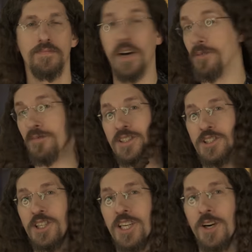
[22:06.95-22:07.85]
But
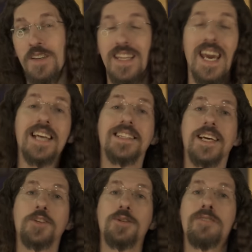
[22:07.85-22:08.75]
wouldn't you know it, the
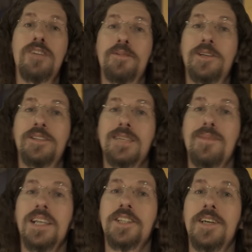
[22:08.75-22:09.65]
asexually reproducing
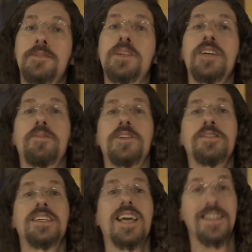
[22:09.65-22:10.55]
monster has been
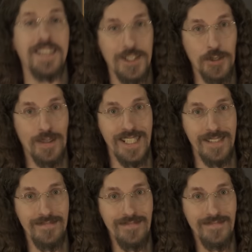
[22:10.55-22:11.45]
reproducing asexually.